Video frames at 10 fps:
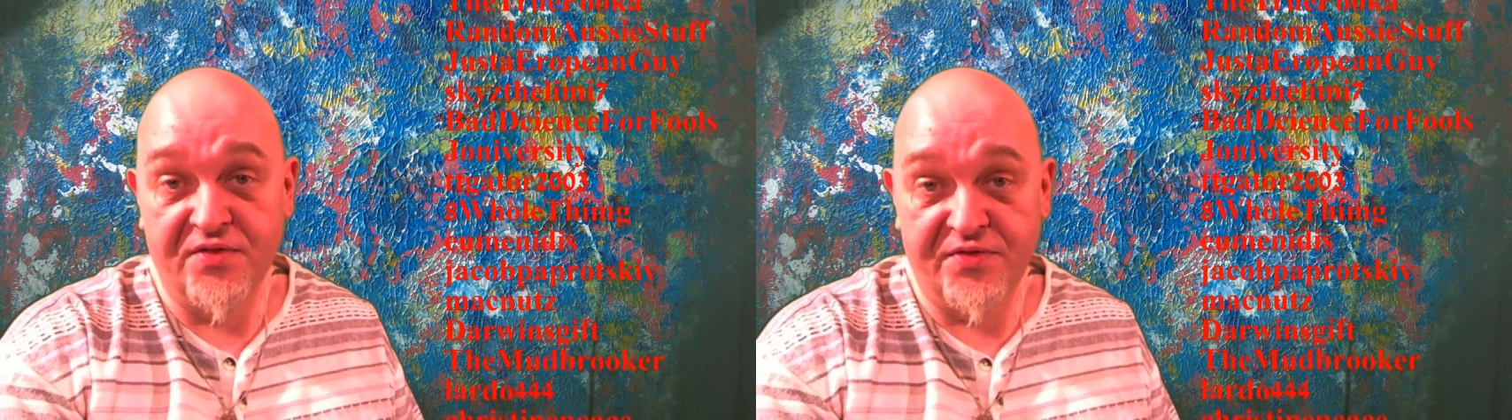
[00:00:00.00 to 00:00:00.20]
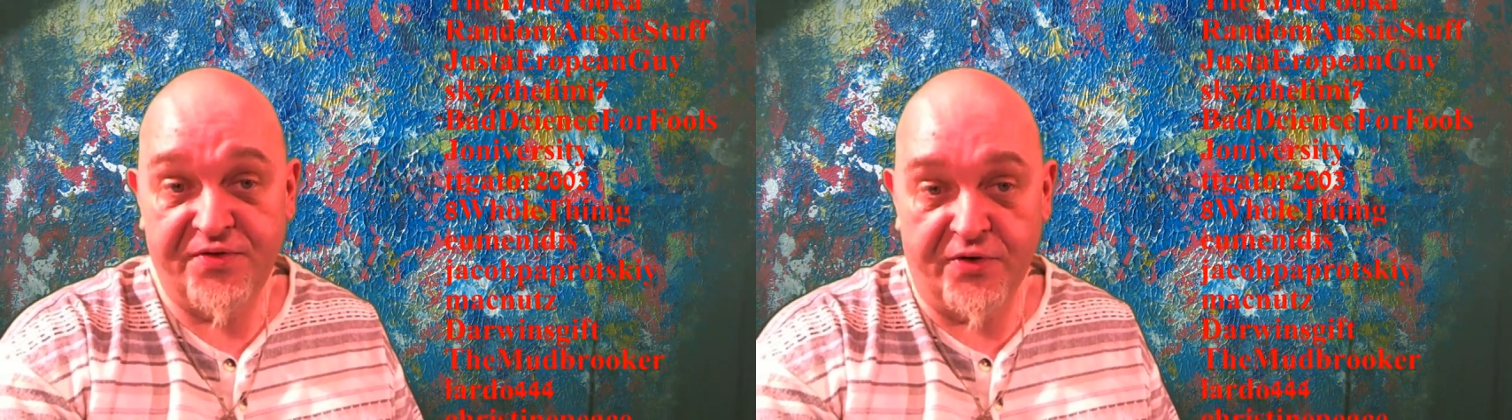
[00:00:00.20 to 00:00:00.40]

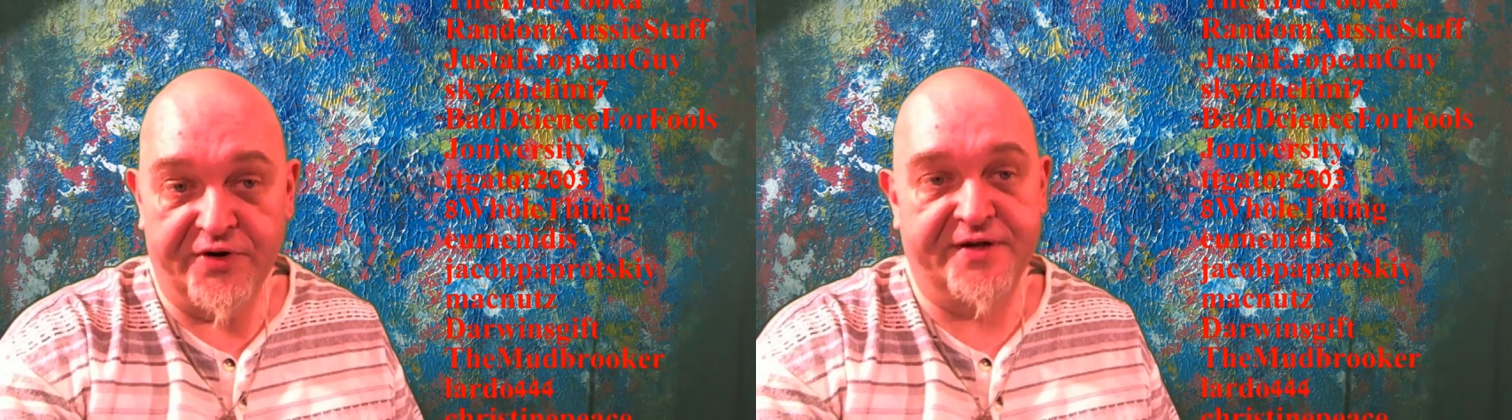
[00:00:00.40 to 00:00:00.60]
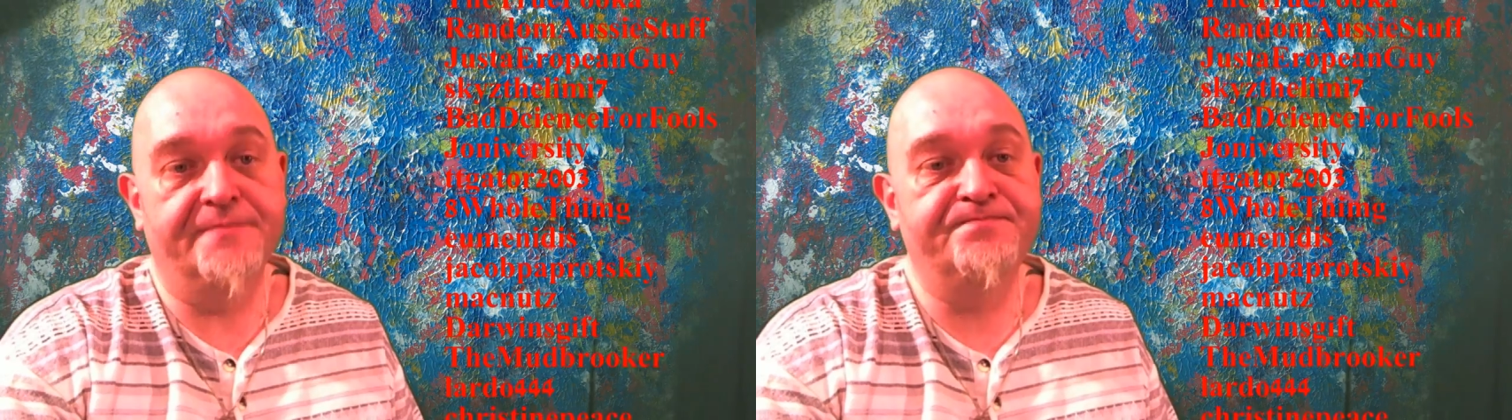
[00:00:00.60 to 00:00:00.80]

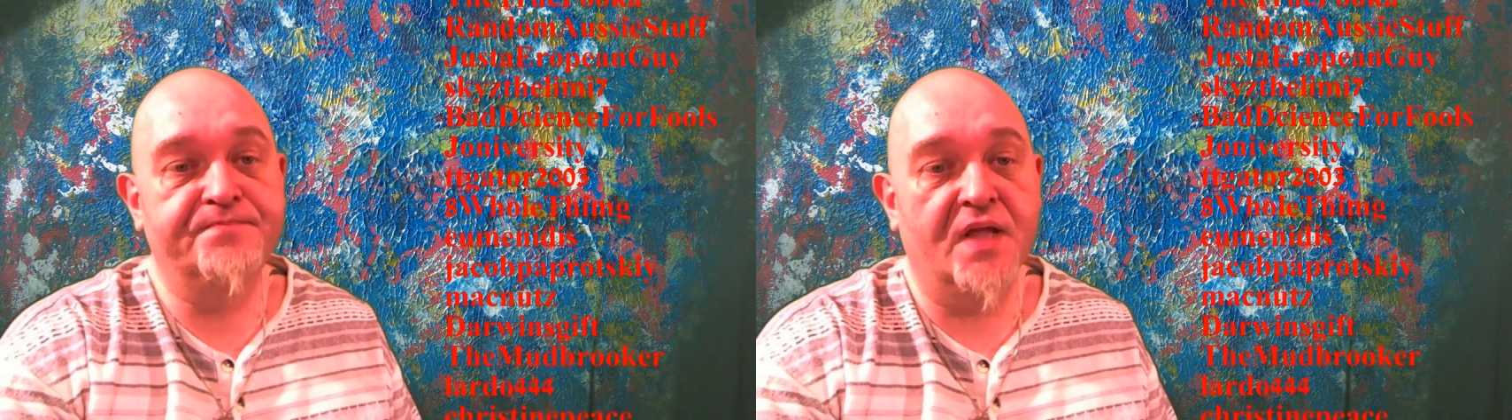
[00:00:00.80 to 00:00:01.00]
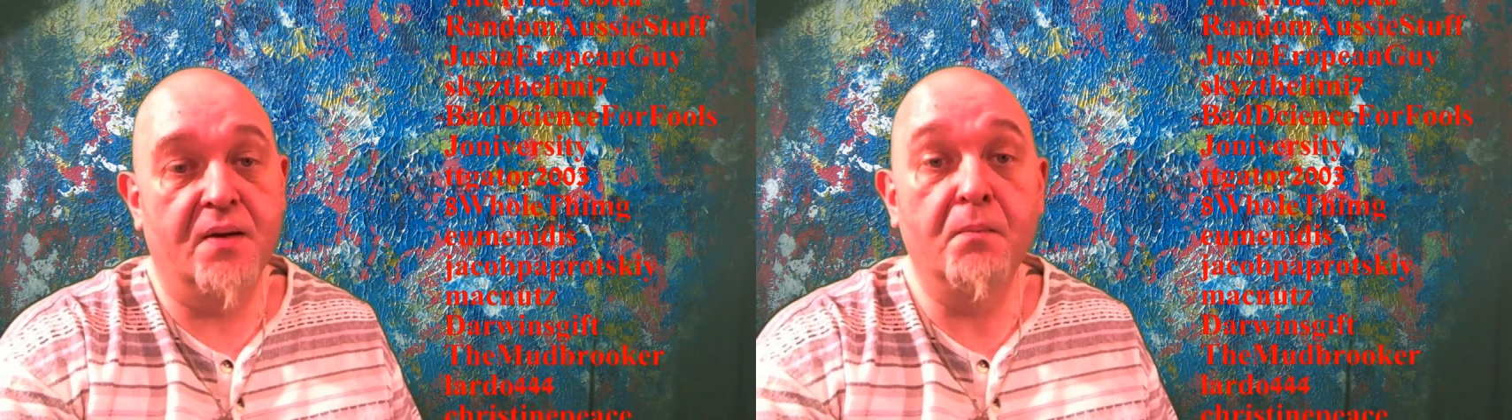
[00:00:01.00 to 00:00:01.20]
Third,
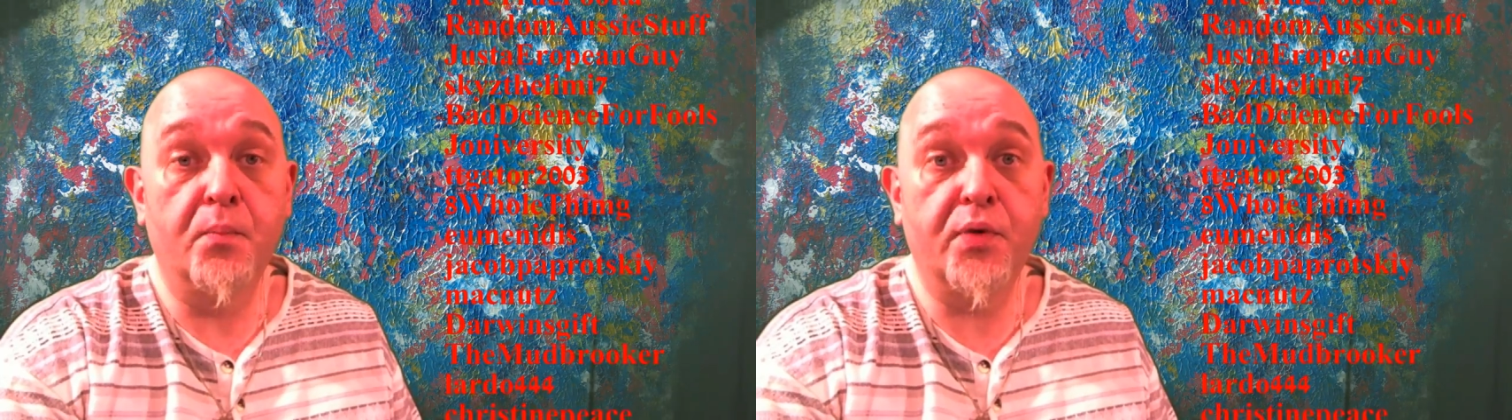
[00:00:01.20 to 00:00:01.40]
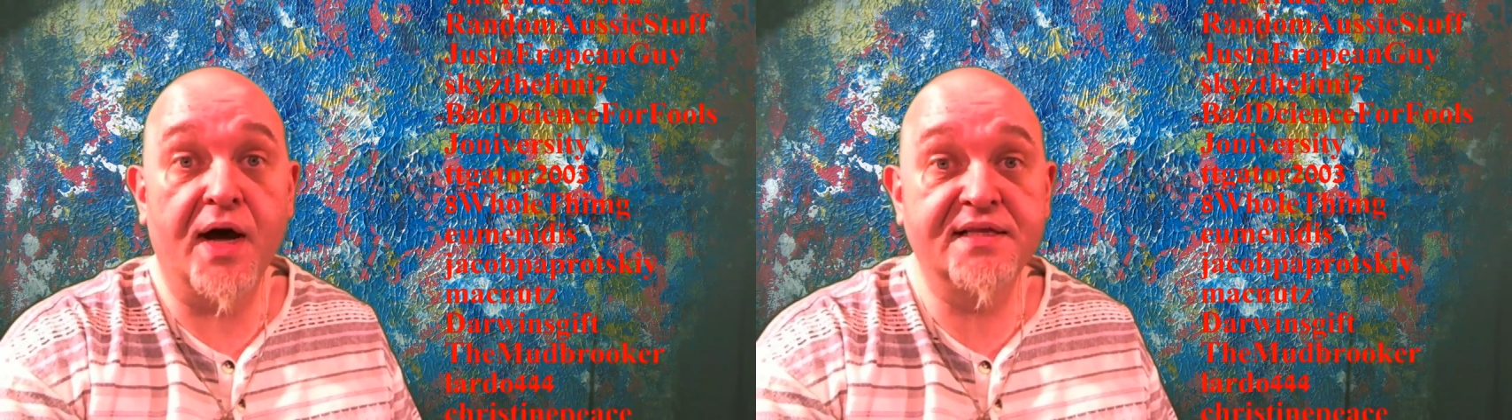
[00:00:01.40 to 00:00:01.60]

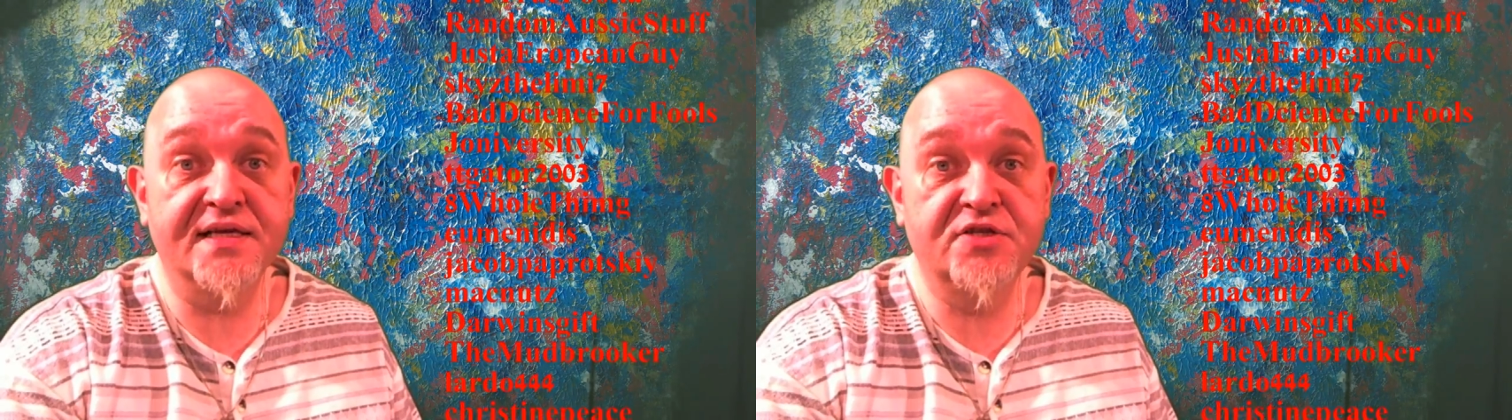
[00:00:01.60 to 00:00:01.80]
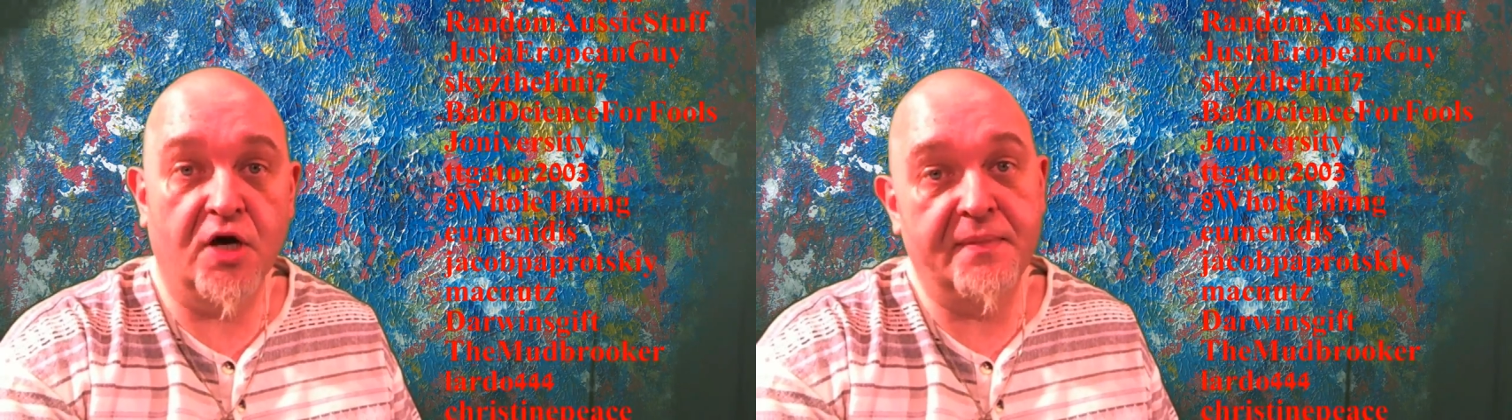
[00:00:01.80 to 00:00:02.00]

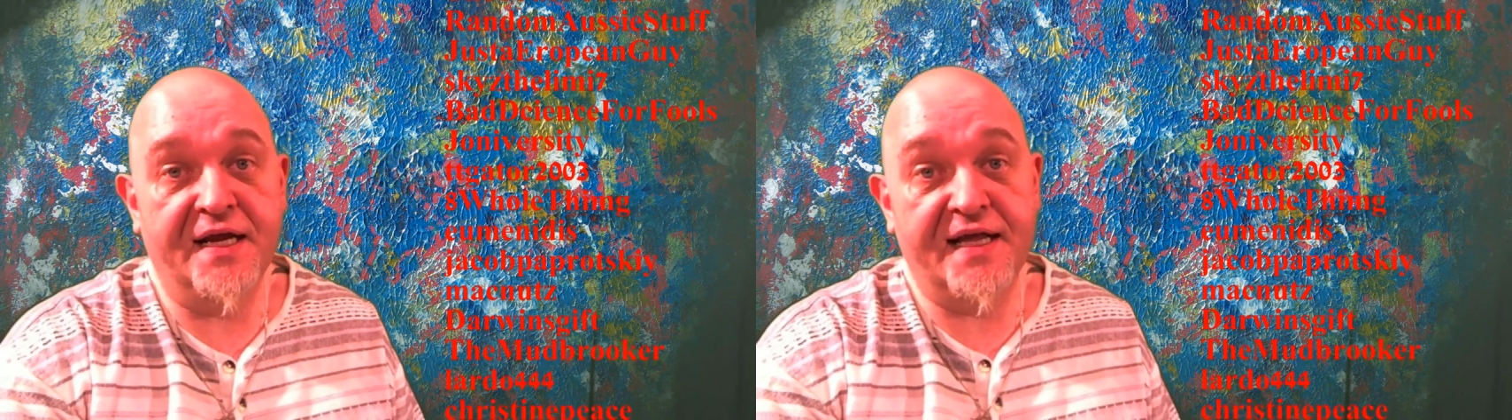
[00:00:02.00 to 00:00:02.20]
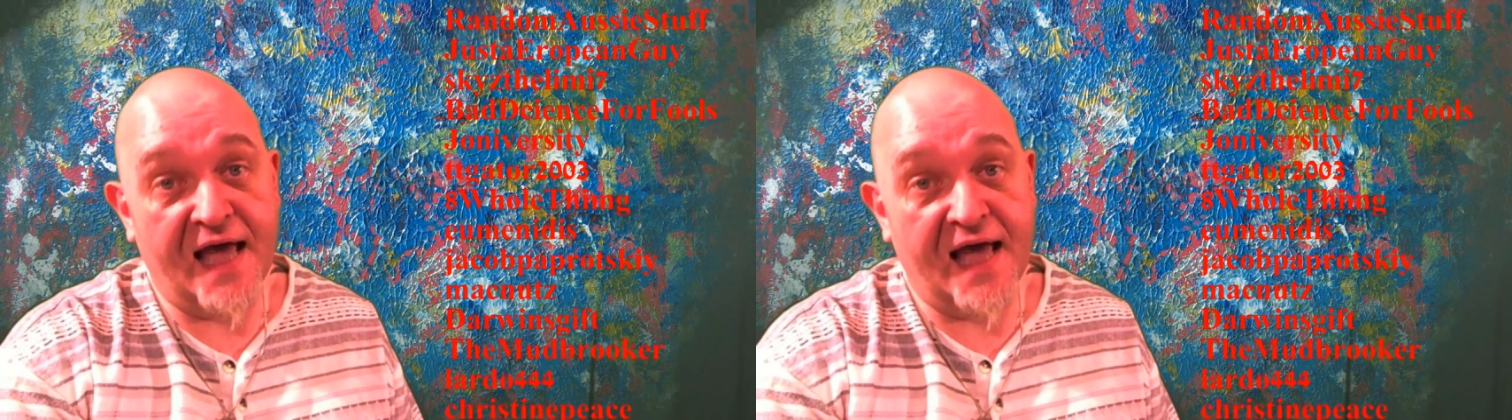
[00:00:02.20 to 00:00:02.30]
Brother Dominique